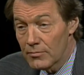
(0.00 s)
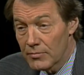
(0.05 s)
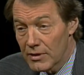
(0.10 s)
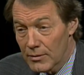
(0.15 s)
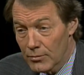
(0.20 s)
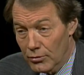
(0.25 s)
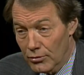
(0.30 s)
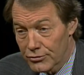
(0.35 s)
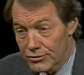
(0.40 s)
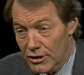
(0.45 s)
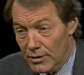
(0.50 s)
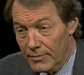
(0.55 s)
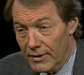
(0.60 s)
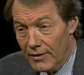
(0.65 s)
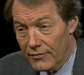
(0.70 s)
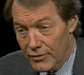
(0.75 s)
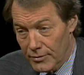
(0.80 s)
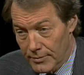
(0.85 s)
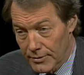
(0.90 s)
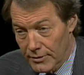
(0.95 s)
people jump
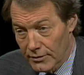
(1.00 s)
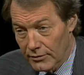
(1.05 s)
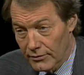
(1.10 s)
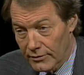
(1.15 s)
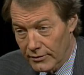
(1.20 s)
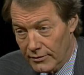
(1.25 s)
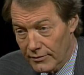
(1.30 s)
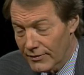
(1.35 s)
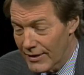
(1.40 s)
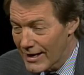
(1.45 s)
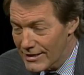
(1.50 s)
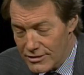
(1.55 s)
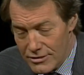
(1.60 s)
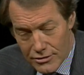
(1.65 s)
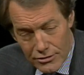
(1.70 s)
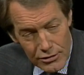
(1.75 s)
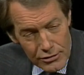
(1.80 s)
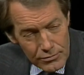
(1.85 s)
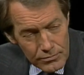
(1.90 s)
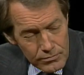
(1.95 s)
out the building. That's
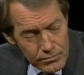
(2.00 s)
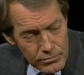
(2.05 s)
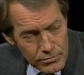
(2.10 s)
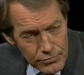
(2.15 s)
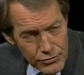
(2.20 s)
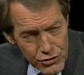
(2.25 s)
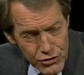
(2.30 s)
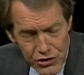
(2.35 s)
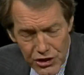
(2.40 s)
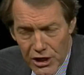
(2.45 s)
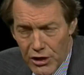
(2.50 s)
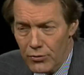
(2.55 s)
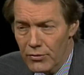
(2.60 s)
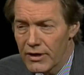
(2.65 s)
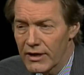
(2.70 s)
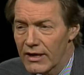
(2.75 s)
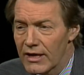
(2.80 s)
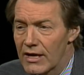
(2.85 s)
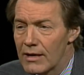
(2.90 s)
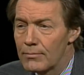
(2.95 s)
the
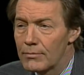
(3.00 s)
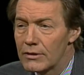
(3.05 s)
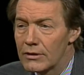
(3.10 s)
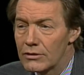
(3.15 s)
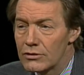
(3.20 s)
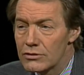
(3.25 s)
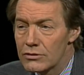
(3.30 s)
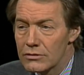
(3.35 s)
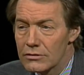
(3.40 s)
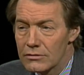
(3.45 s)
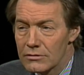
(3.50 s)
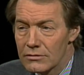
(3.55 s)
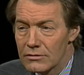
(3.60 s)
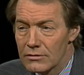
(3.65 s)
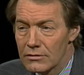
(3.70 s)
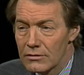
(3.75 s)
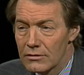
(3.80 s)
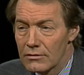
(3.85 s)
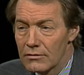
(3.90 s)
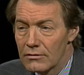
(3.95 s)
searing image
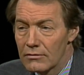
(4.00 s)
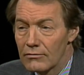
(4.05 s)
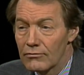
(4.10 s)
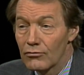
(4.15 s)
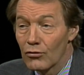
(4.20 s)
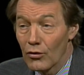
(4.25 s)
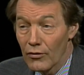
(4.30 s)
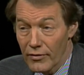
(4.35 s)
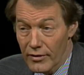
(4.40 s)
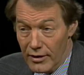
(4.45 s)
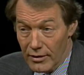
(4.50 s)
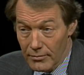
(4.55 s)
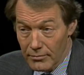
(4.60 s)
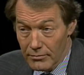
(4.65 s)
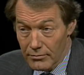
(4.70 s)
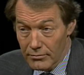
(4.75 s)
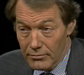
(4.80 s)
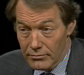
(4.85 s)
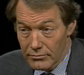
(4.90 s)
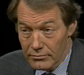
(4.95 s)
yeah. for them,
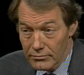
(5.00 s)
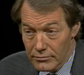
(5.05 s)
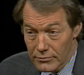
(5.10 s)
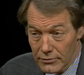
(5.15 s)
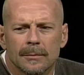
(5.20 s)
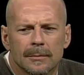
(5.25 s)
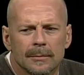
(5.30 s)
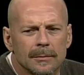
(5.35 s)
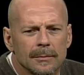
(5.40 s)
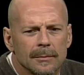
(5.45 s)
you know,